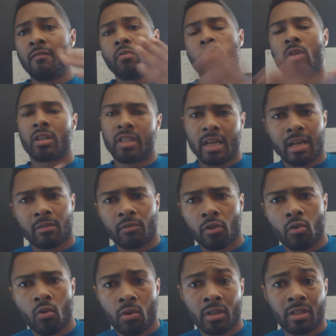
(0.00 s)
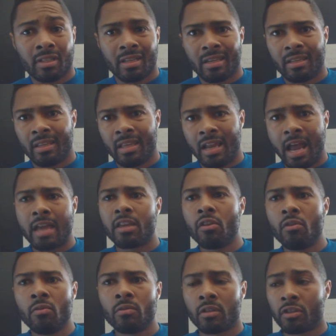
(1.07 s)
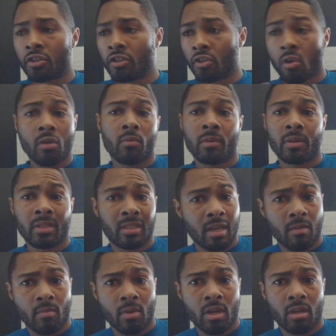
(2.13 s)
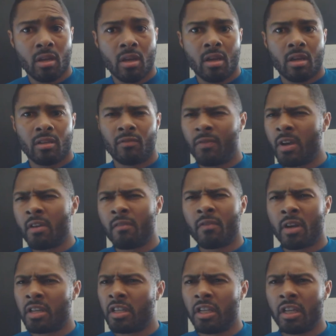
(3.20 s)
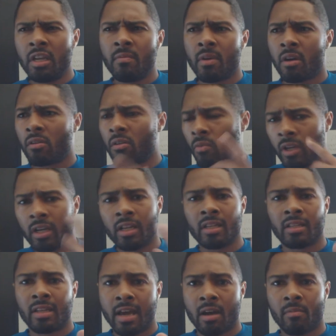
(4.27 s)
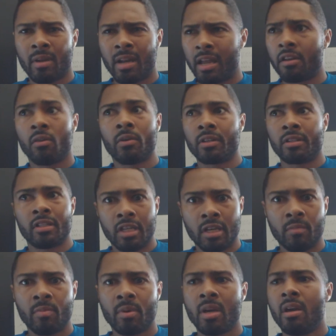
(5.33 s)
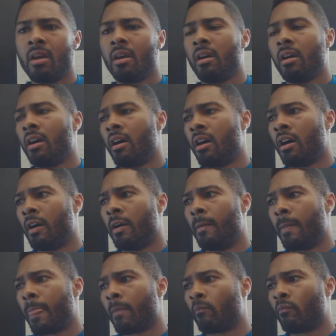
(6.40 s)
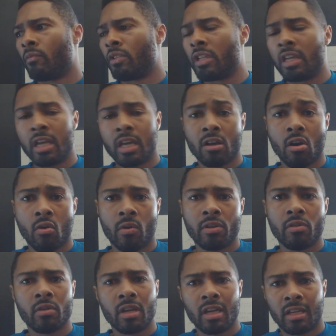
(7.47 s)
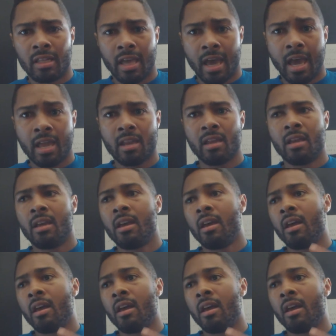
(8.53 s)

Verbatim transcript: if you want to check out the course that i use to start with Steemit it's very very cheap i don't know what it is now but i know it's cheap um, to get going you can get that